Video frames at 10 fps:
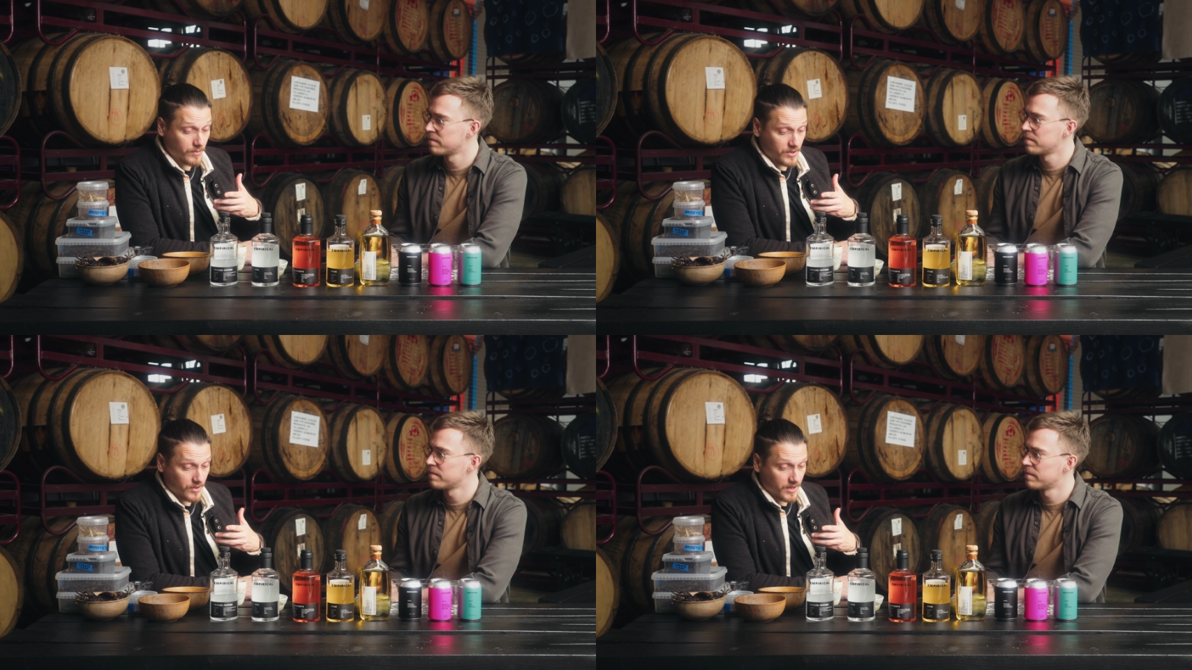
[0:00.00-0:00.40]
Speaker 1: what we
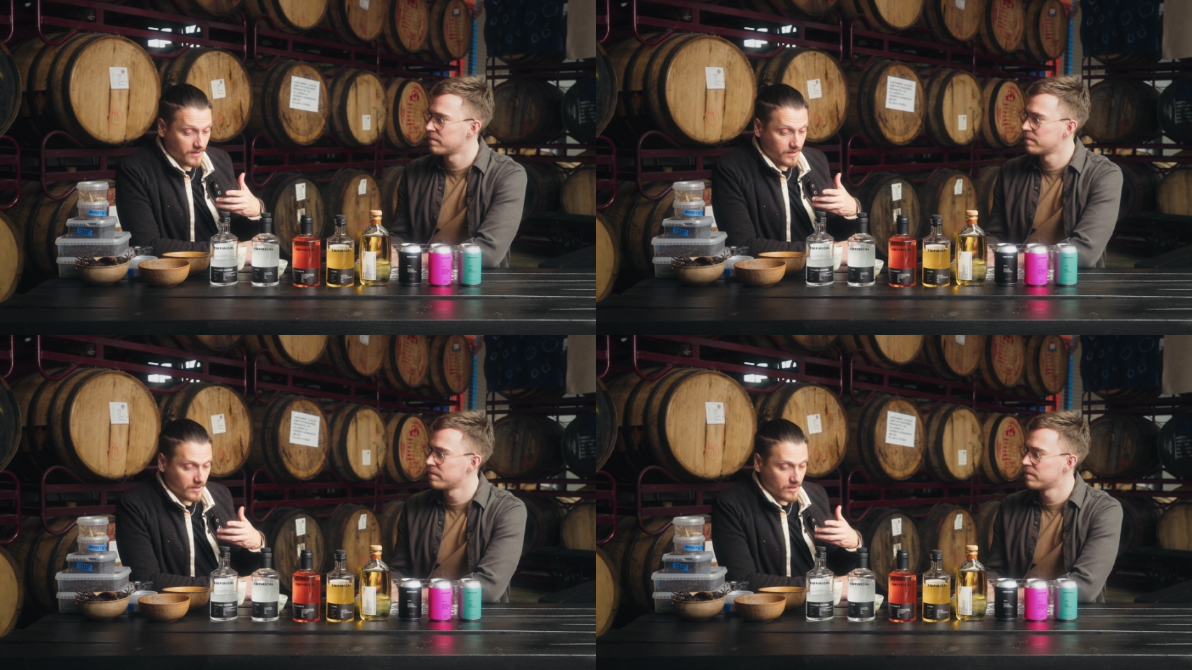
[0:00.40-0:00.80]
do here.
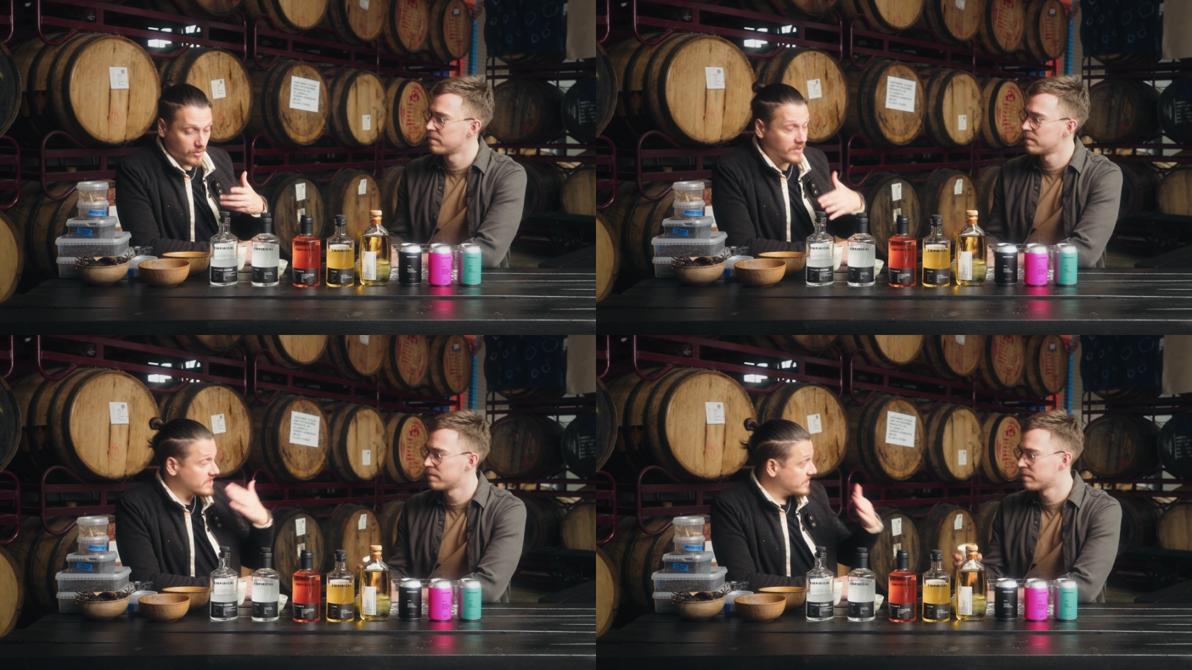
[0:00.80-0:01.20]
So
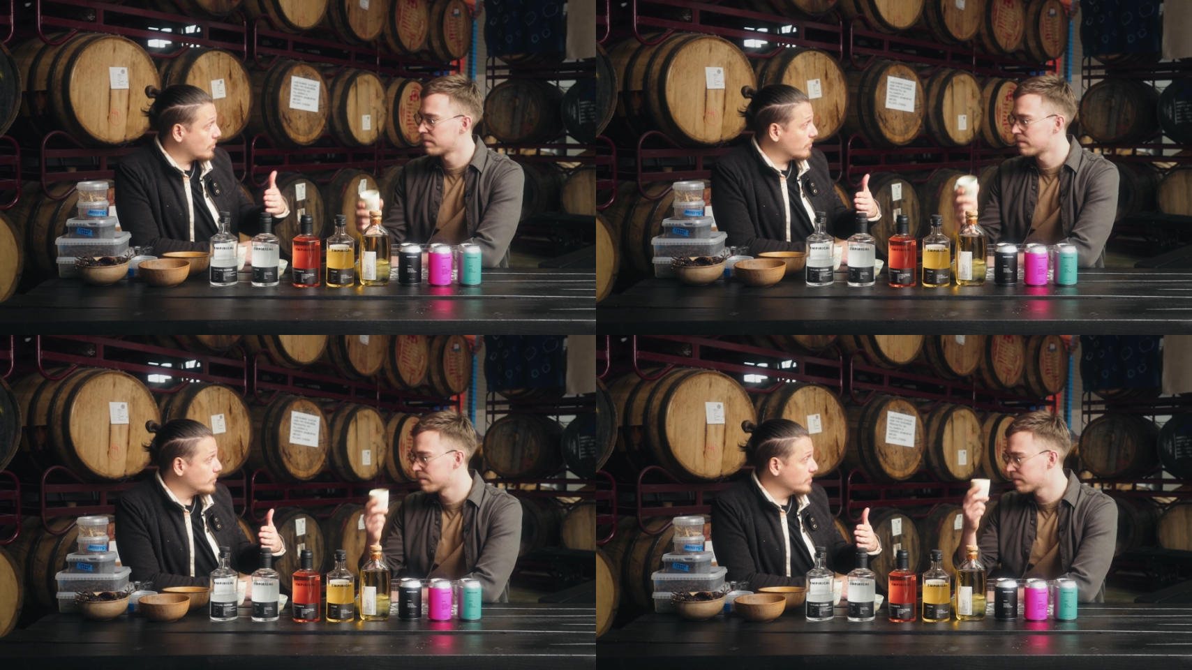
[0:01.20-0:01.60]
we distill
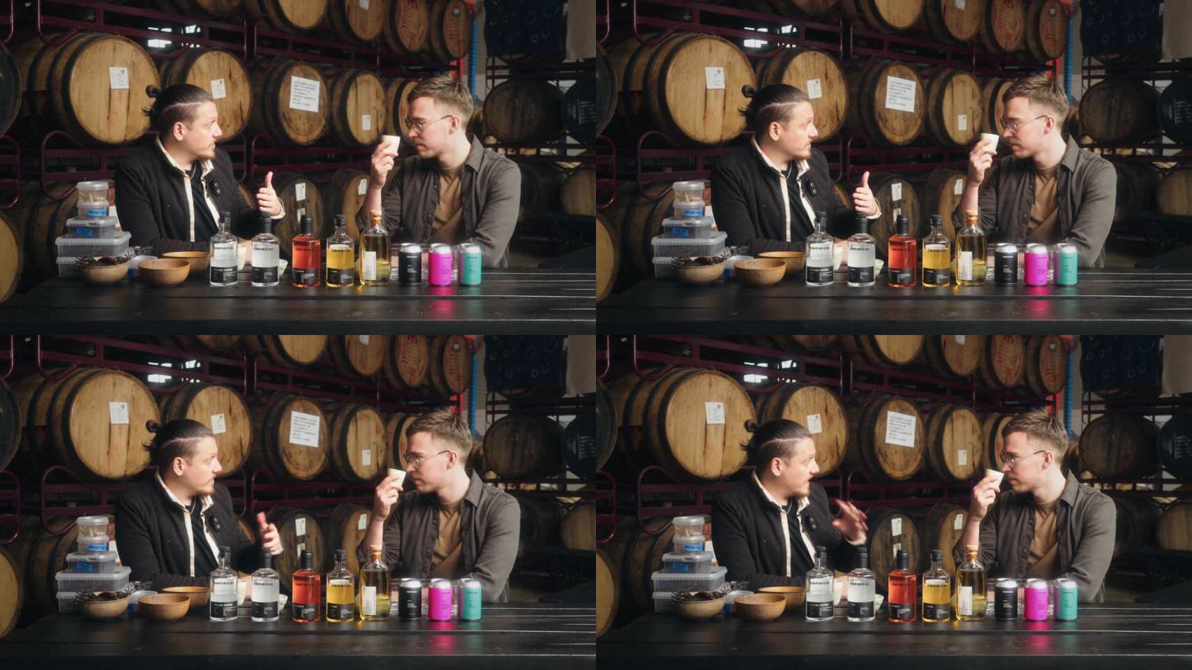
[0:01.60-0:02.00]

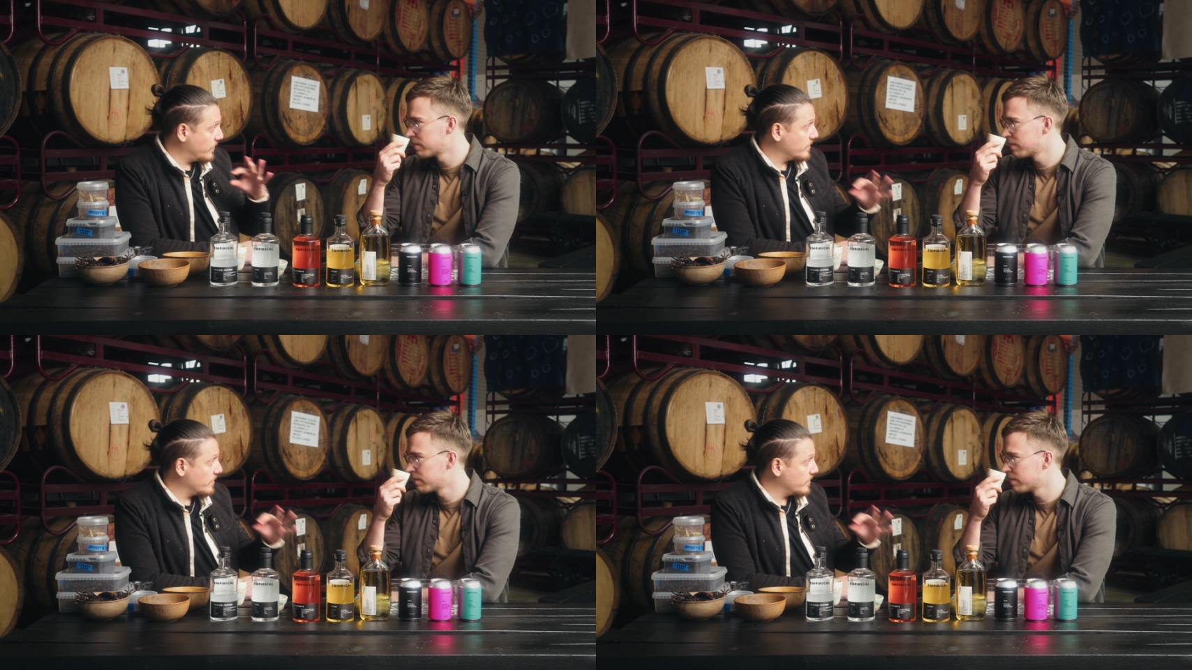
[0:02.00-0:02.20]
kombucha, we have